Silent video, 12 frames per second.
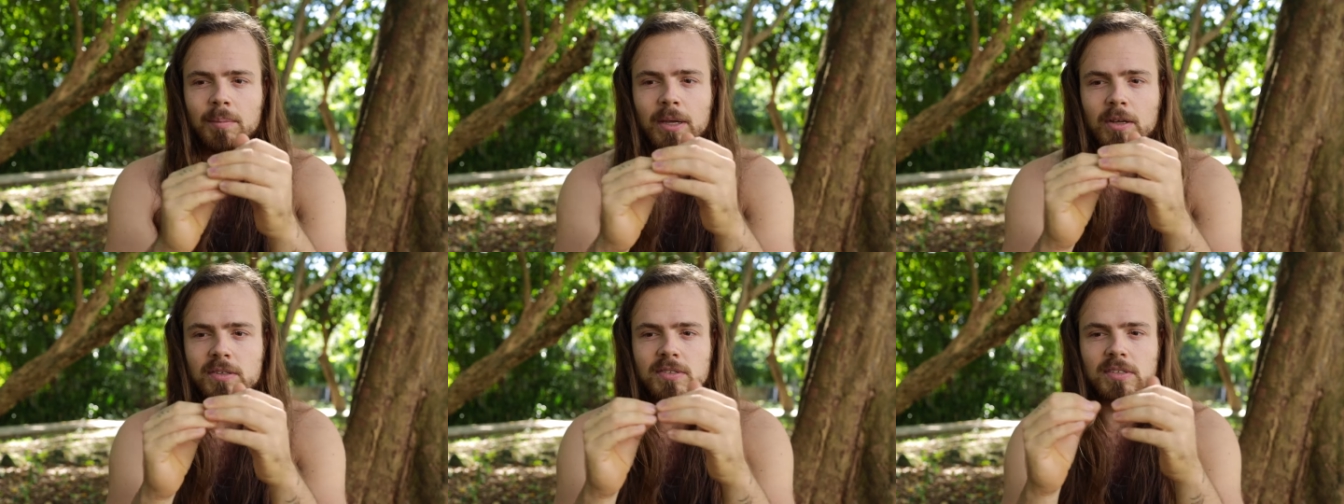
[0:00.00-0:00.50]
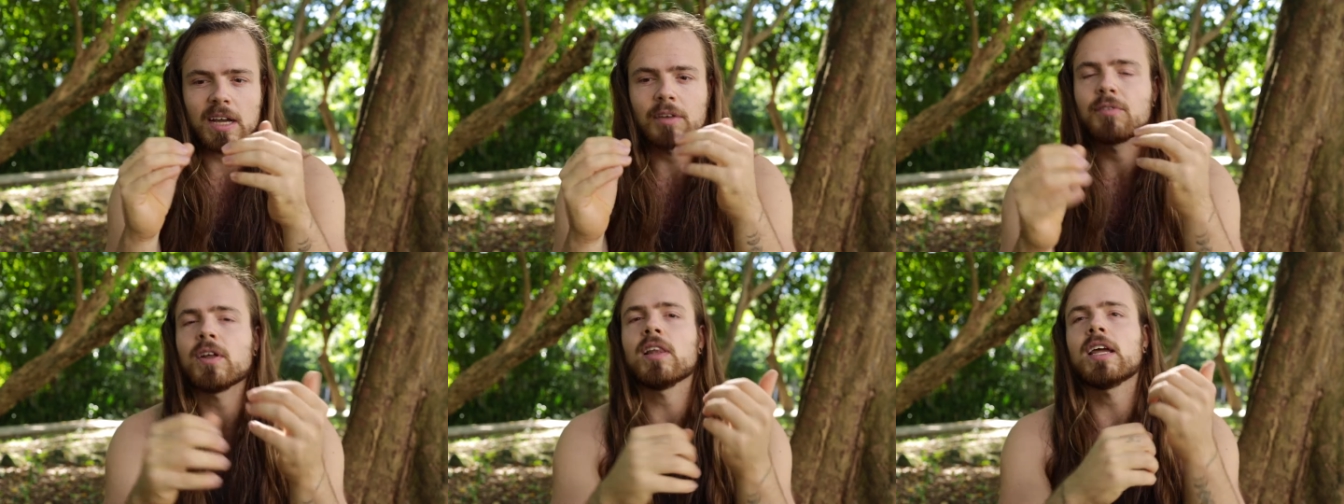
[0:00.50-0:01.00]
Because I
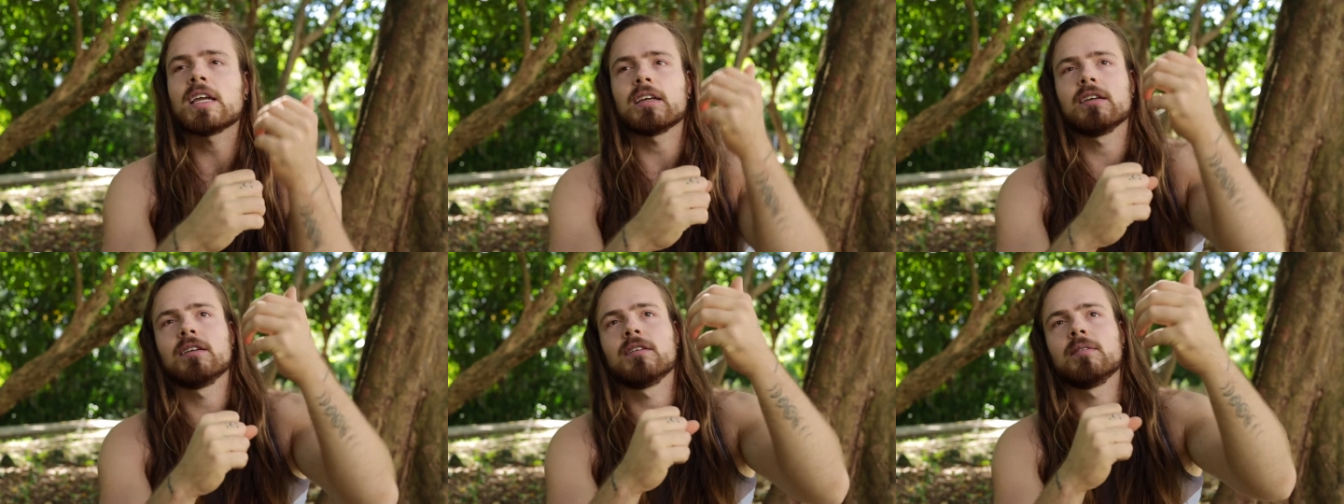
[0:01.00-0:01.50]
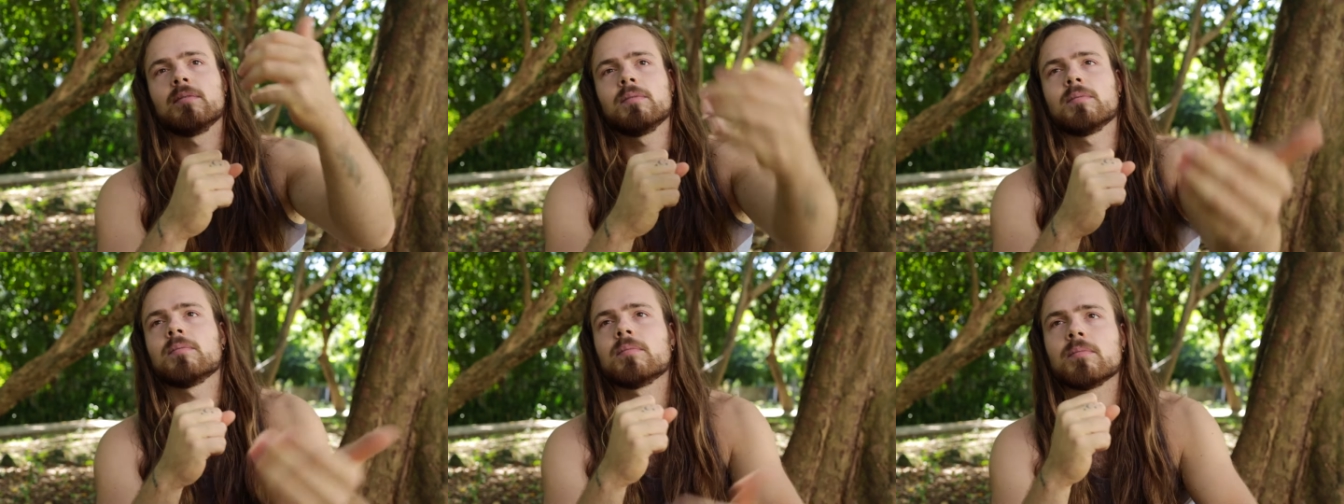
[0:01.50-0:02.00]
felt like
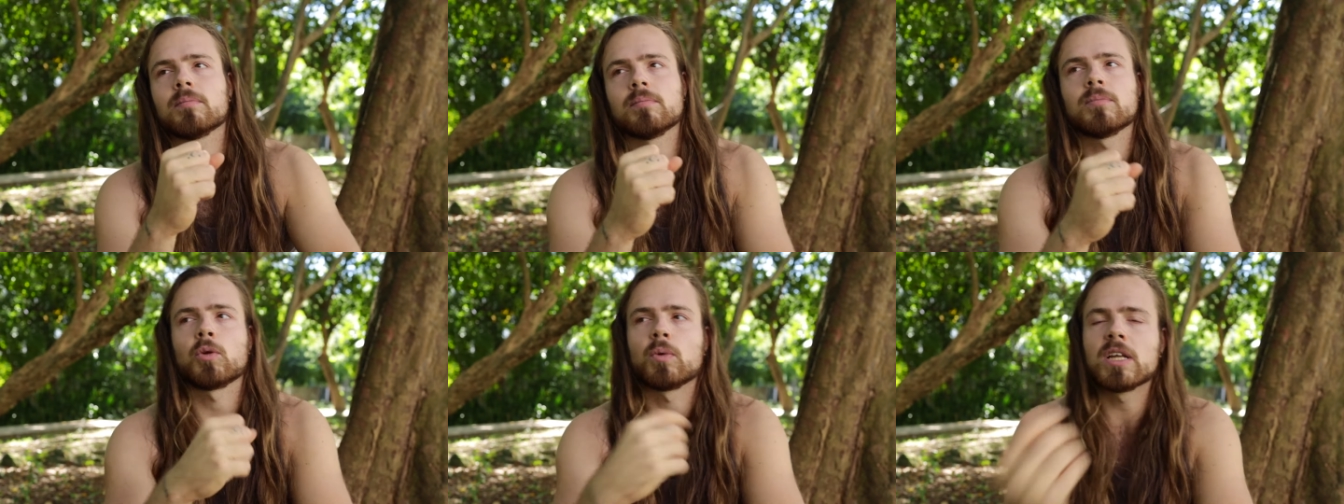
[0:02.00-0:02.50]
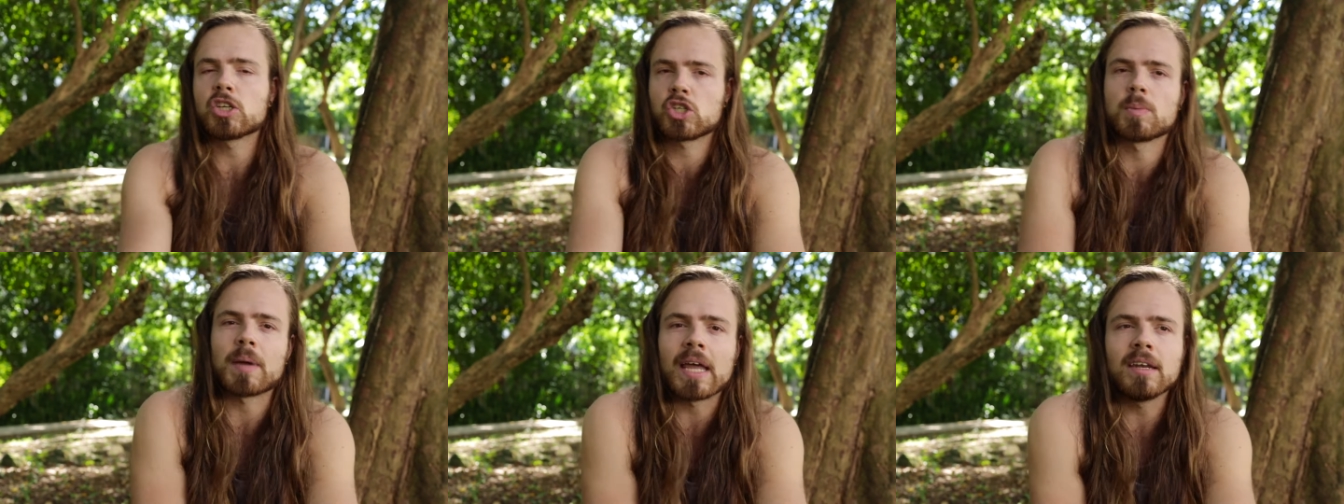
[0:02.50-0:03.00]
the
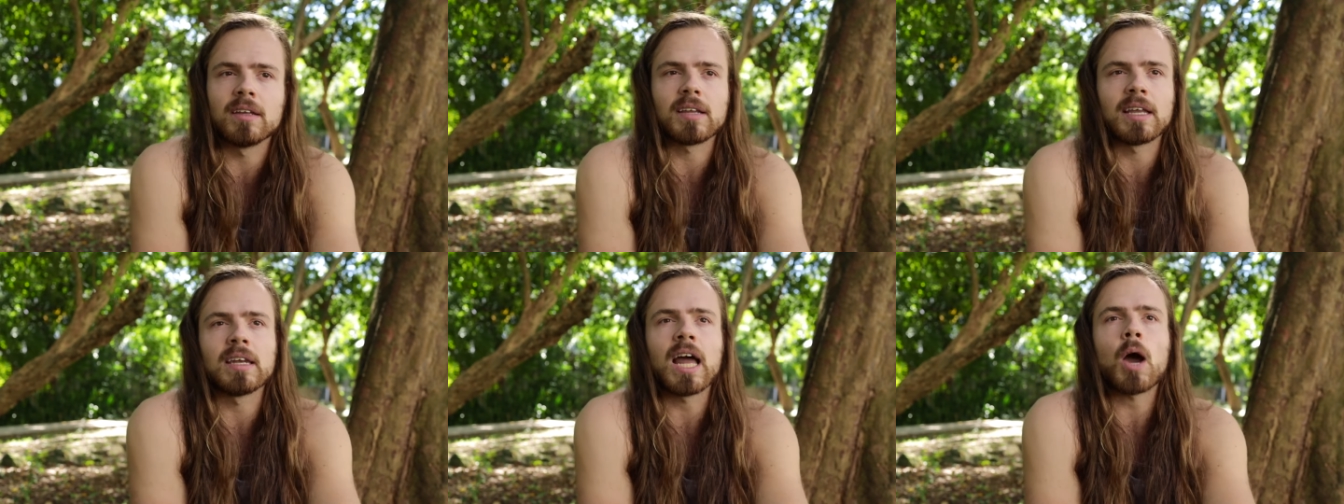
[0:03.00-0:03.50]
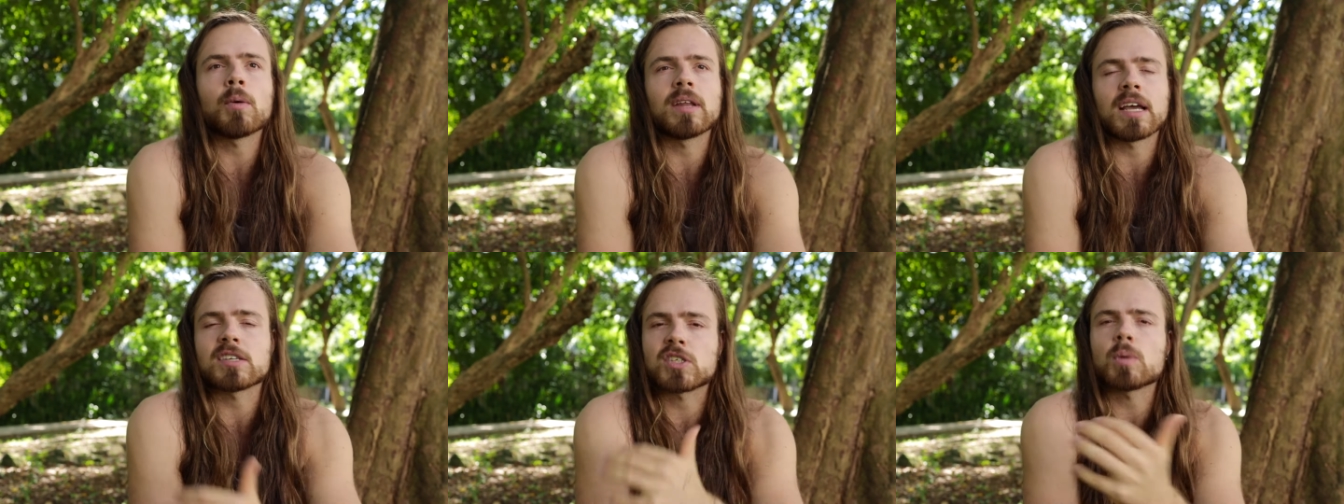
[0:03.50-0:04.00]
relationship ended and now it
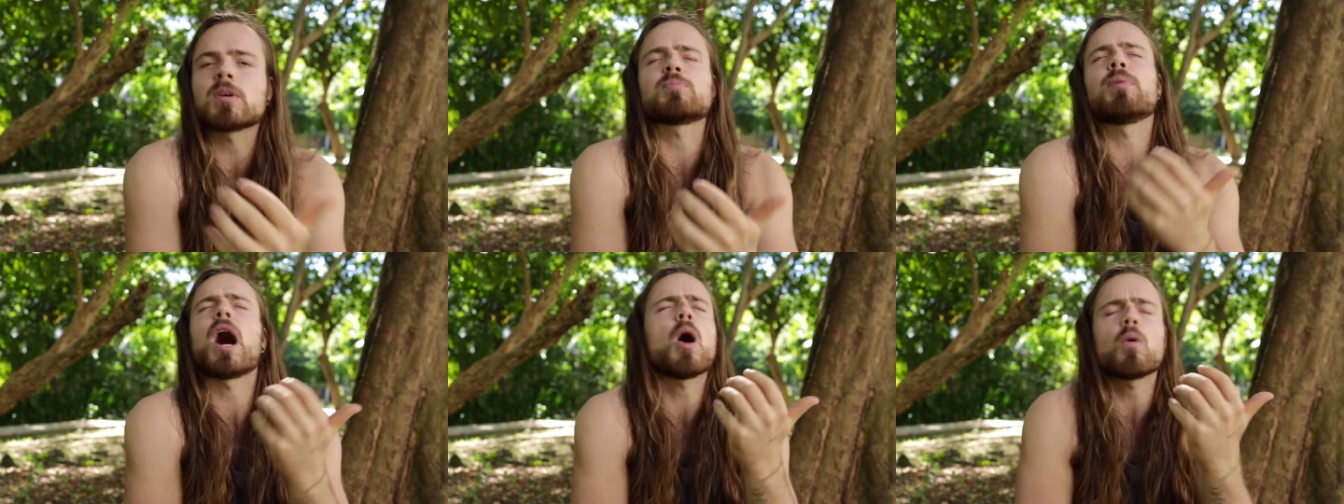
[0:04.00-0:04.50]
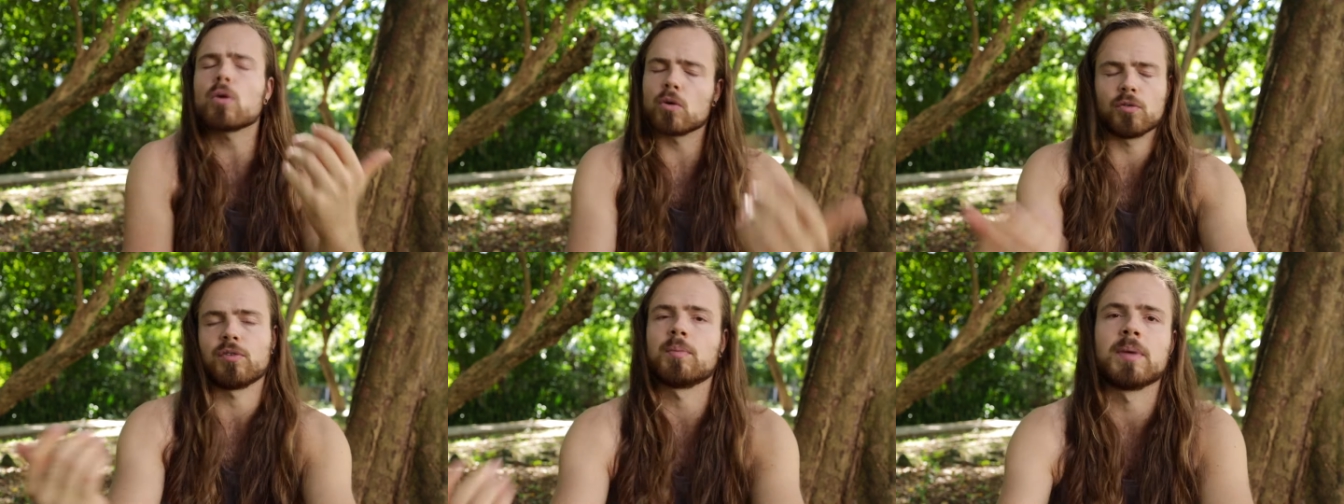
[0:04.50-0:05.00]
has so much power
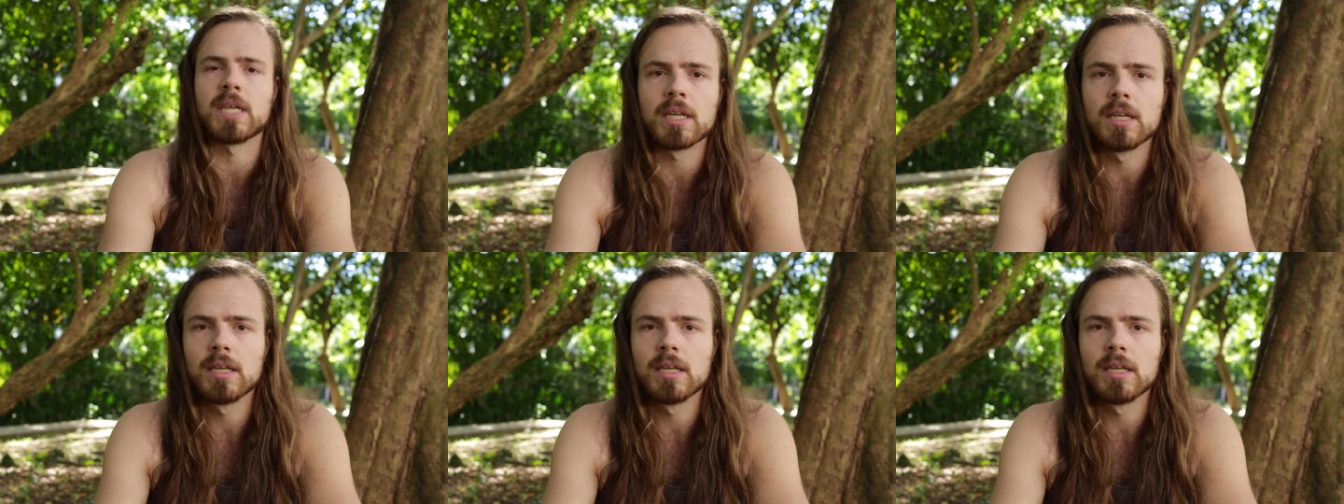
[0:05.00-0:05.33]
over me.